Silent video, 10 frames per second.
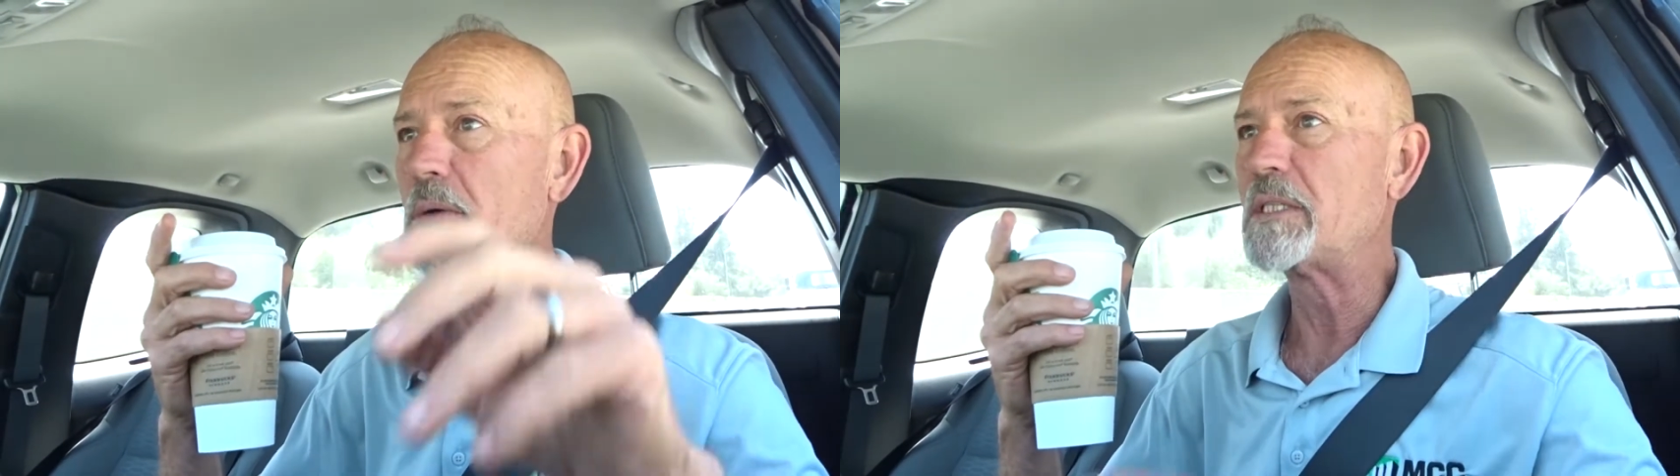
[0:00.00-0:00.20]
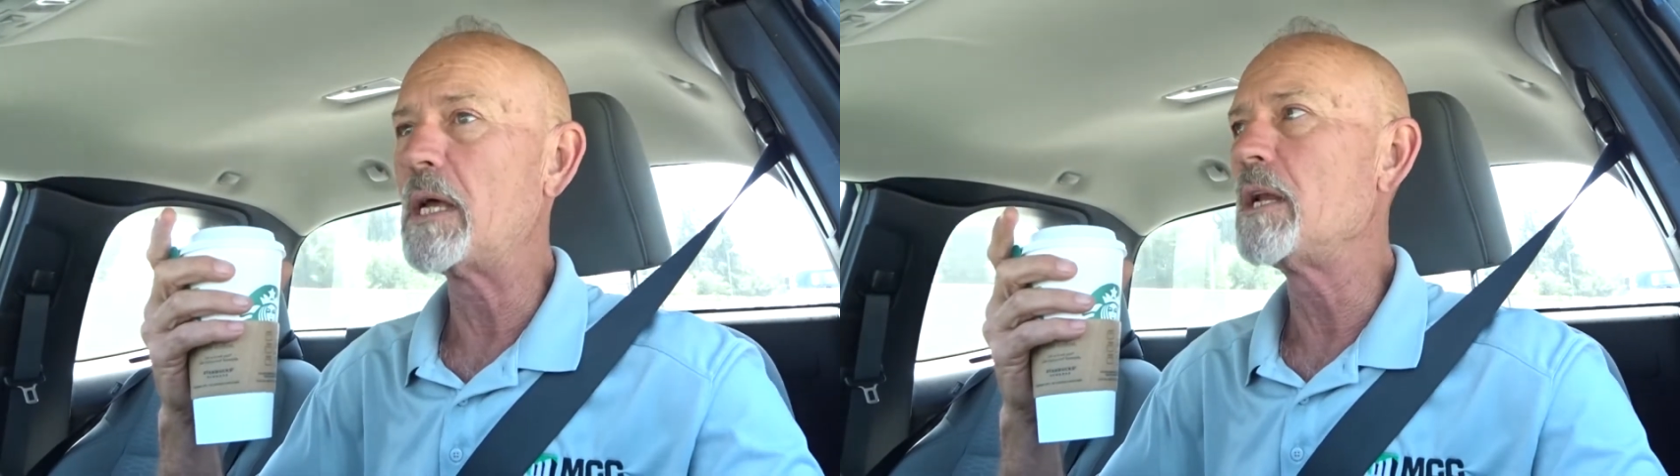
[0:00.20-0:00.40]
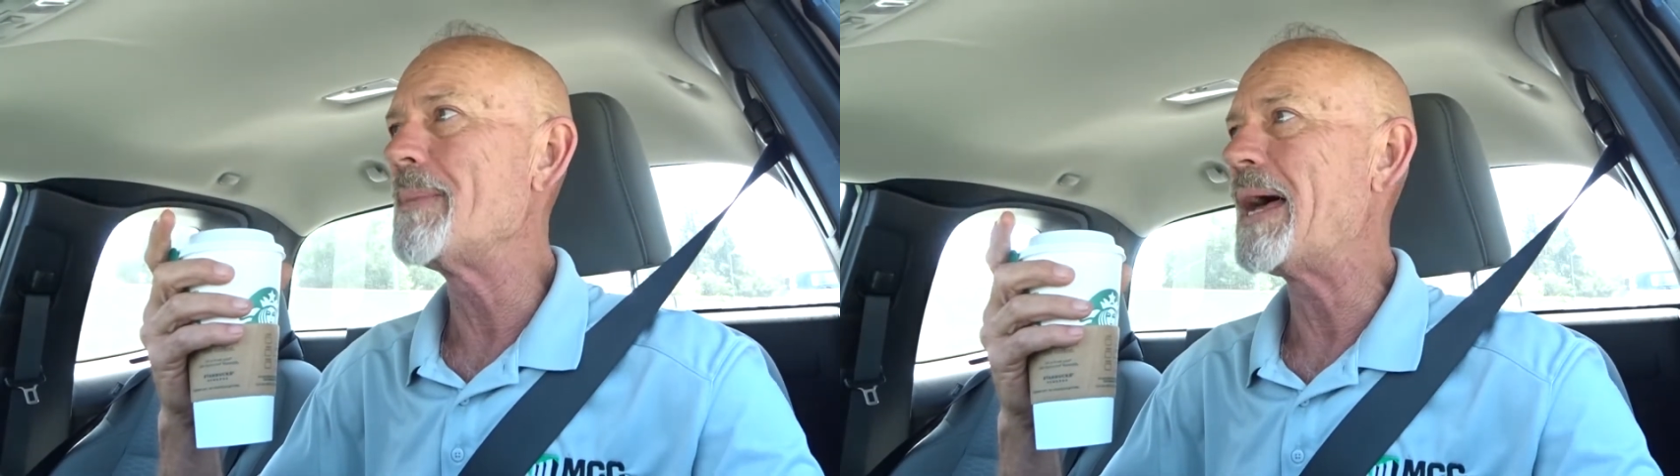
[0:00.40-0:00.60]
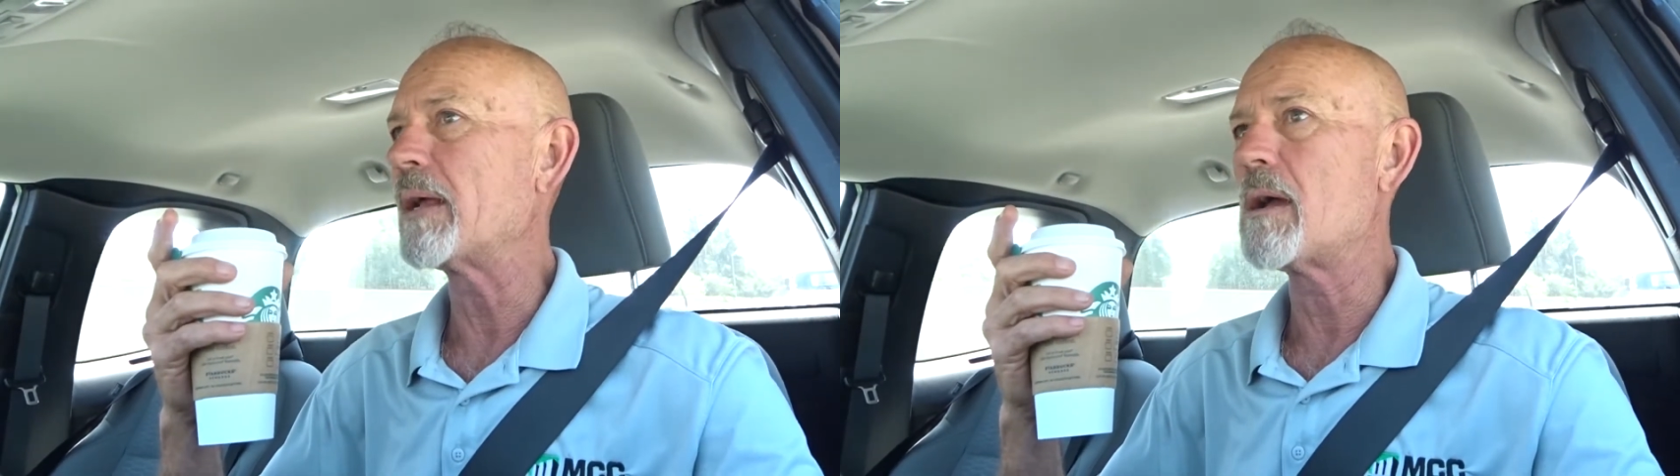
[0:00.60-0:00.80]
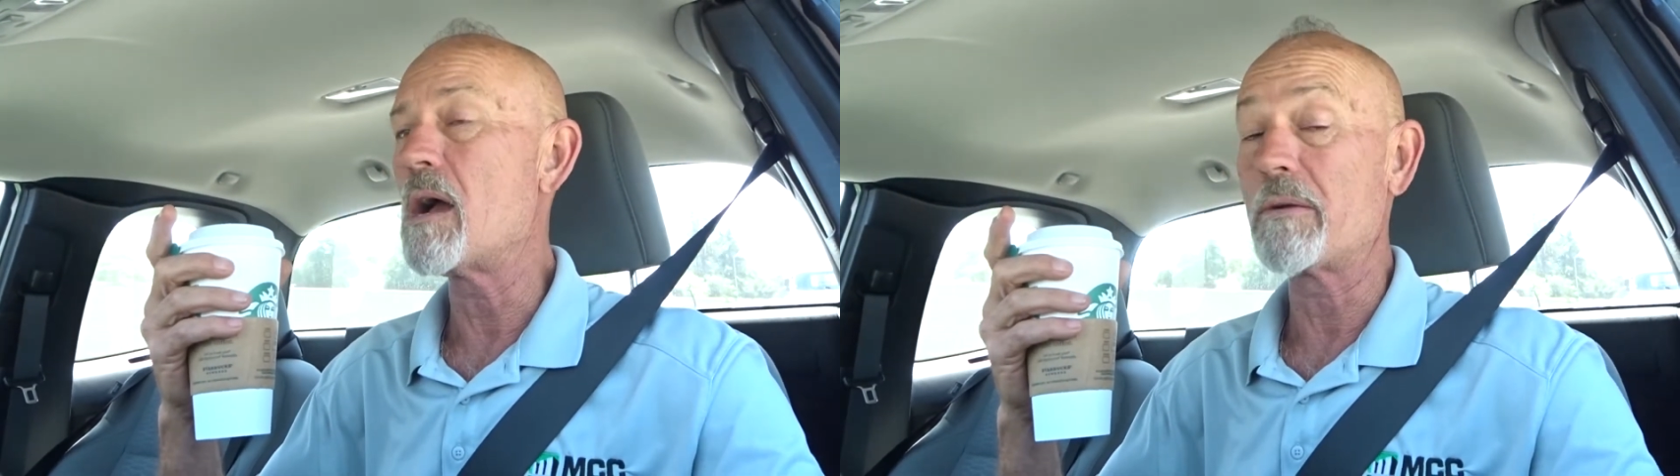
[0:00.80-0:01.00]
I was telling you about
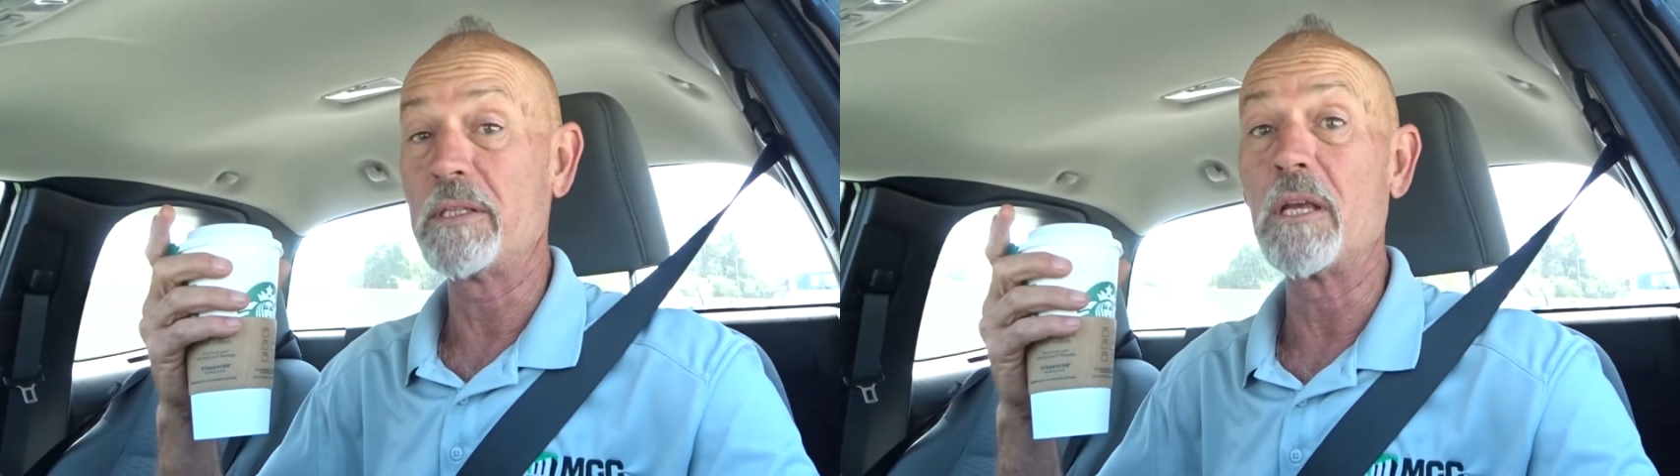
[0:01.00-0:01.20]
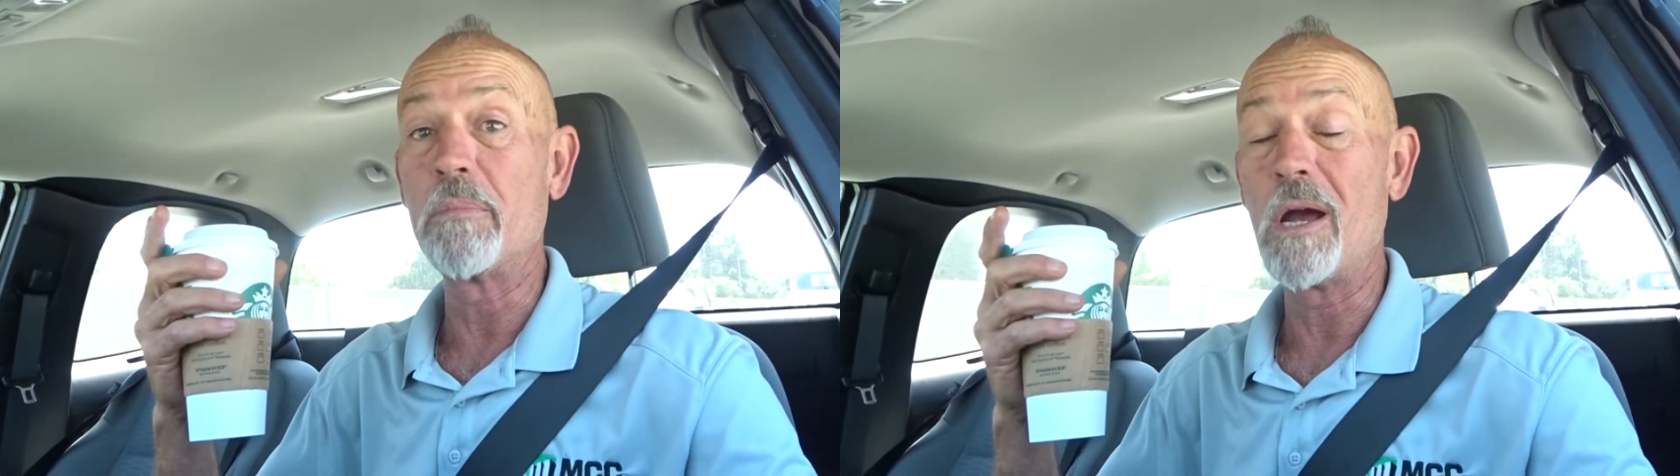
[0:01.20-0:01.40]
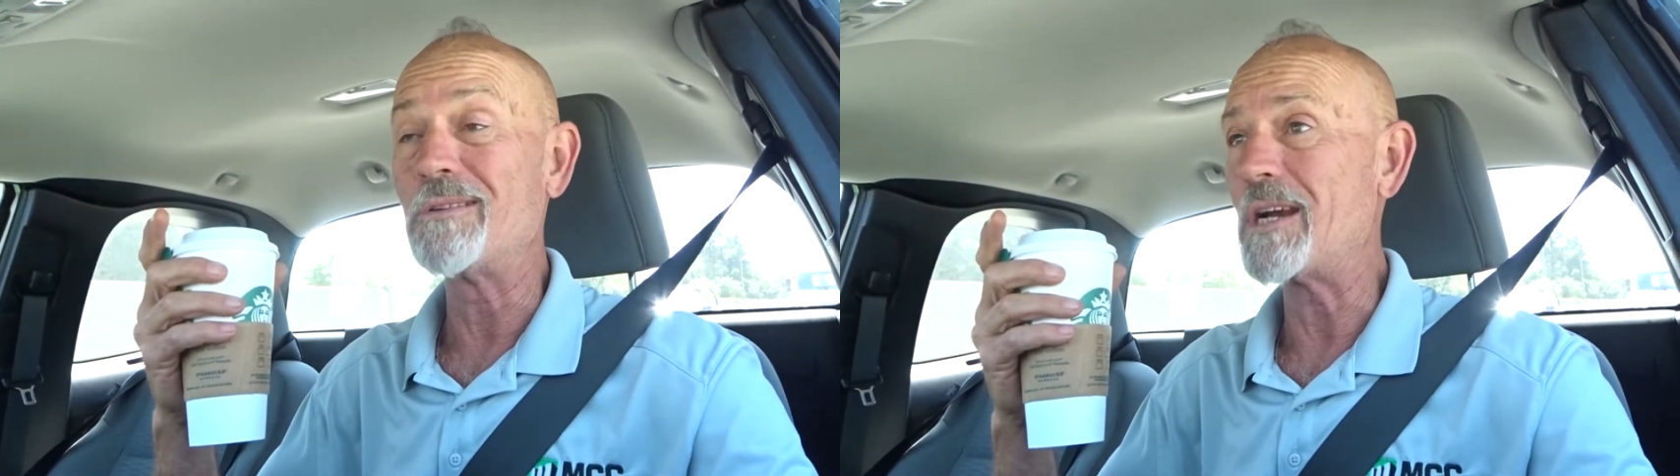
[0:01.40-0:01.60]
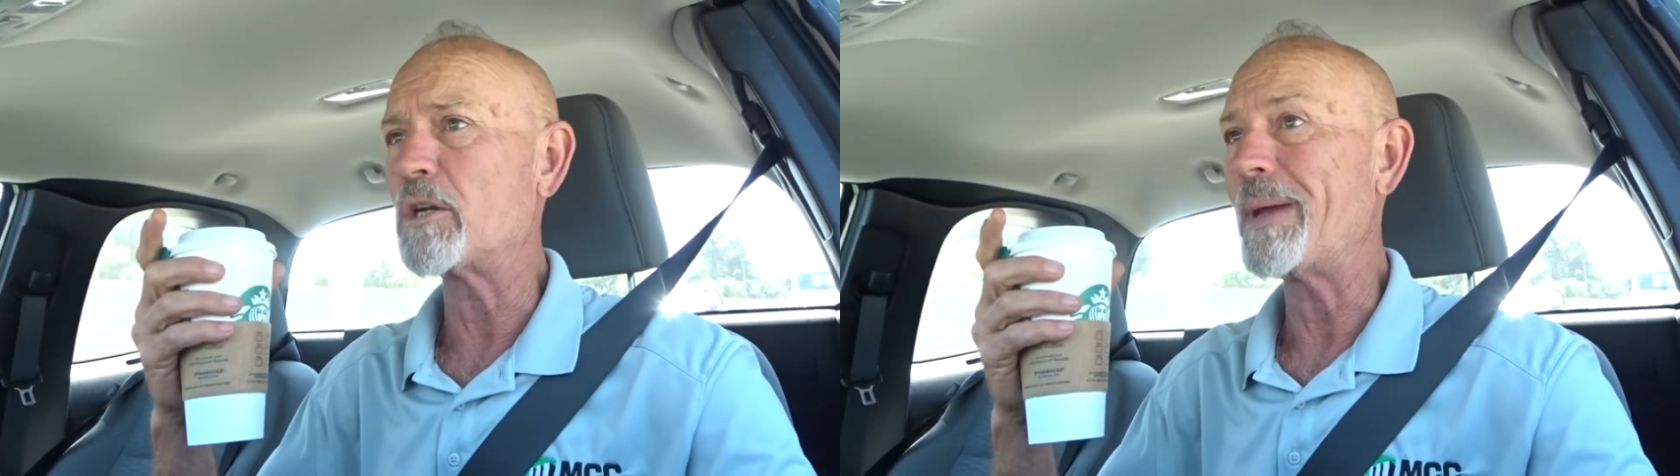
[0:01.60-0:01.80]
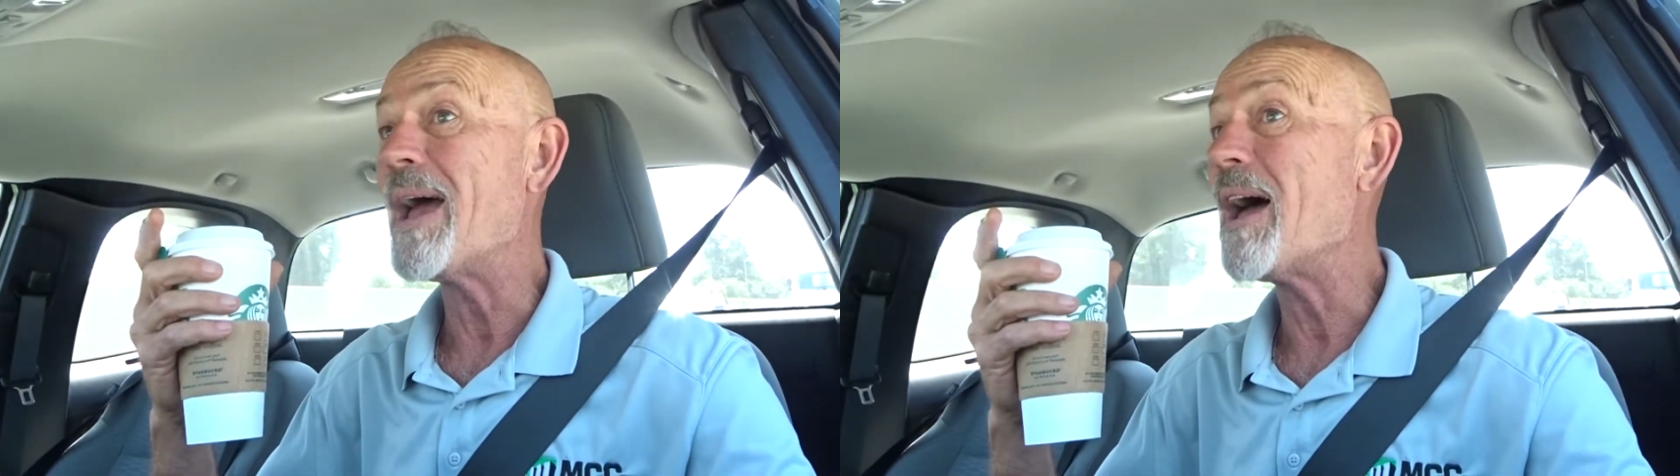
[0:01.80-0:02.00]
a concrete
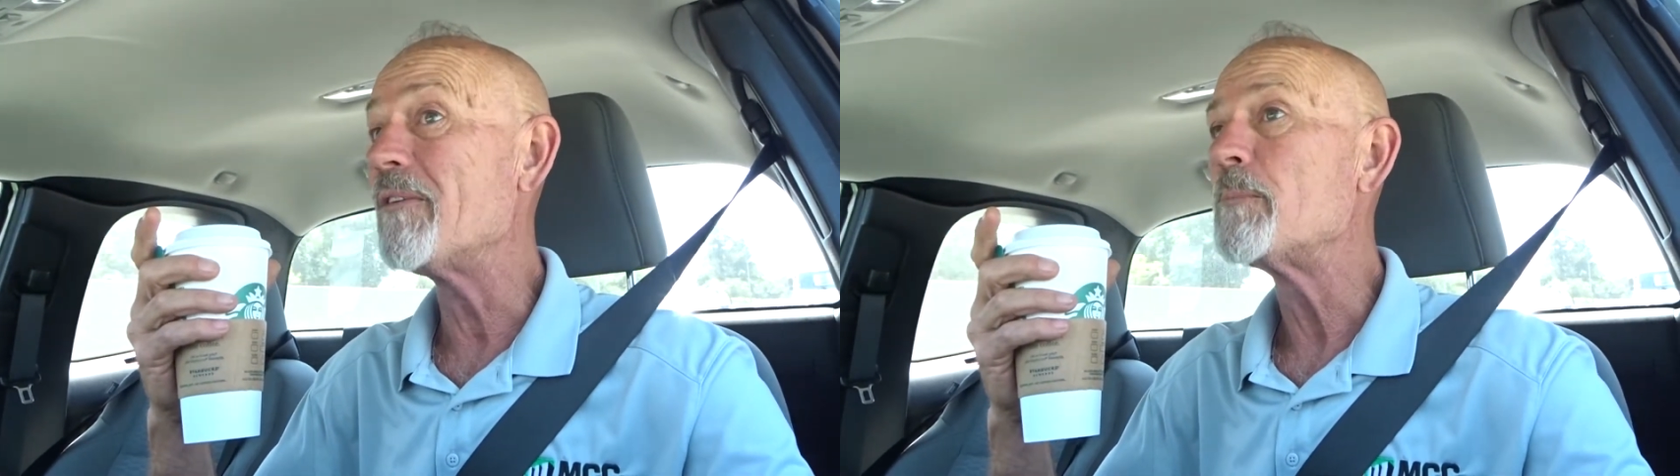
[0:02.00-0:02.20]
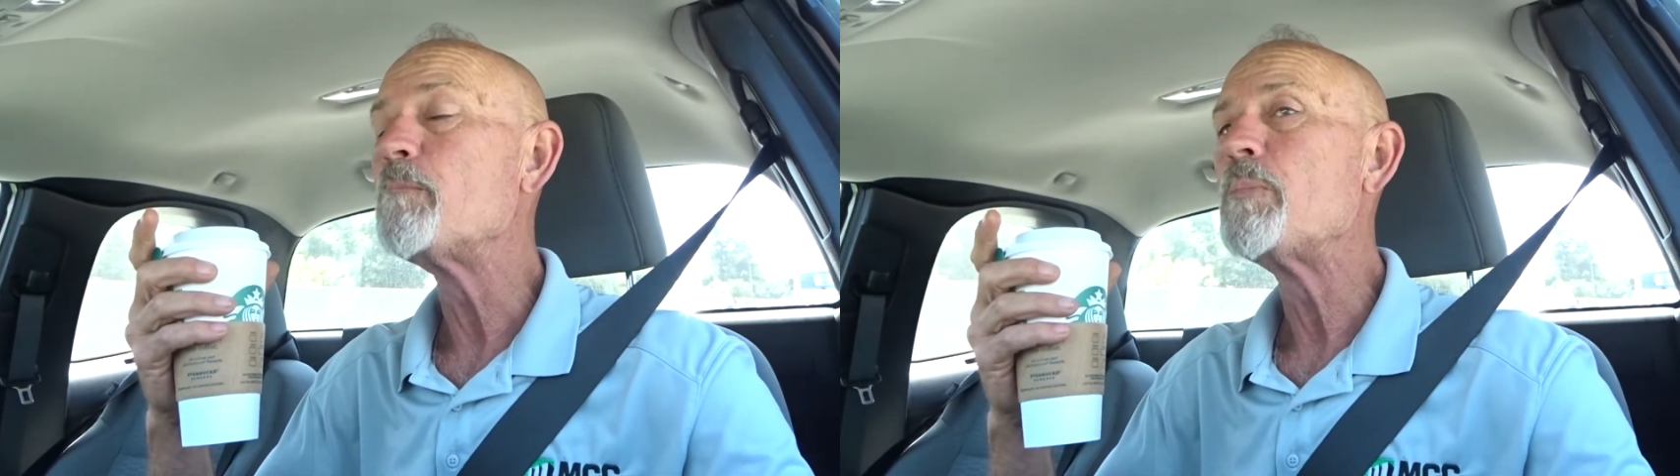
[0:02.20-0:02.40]
subcontractor we have